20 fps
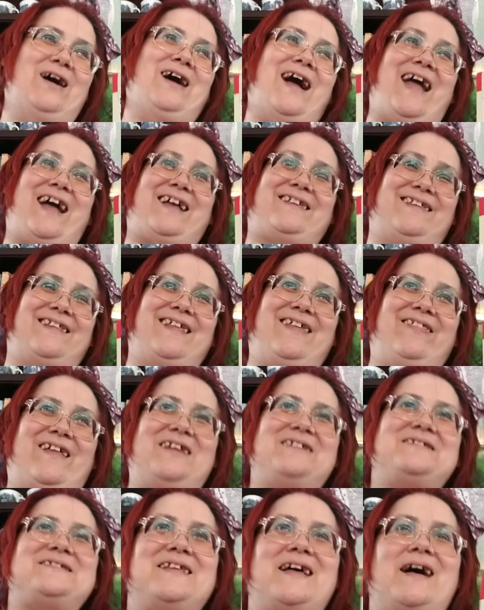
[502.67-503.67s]
I accidentally let
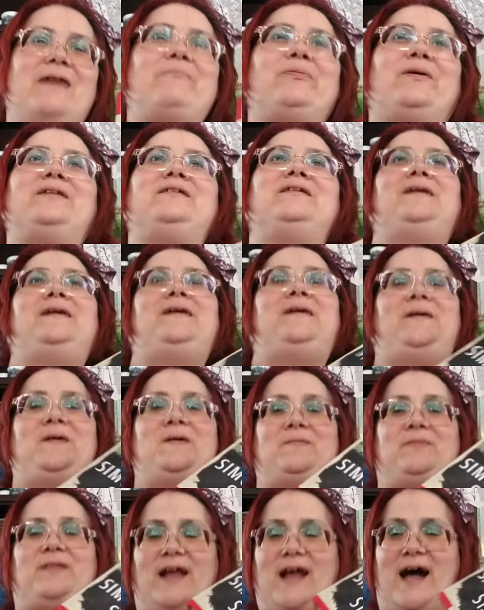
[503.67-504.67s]
it slip, but
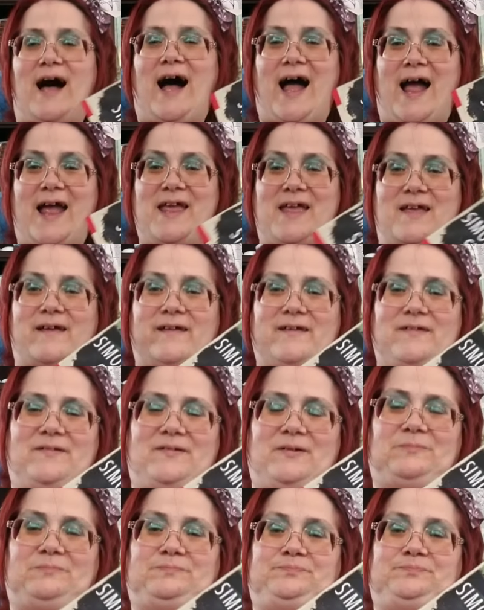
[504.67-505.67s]
the guy is,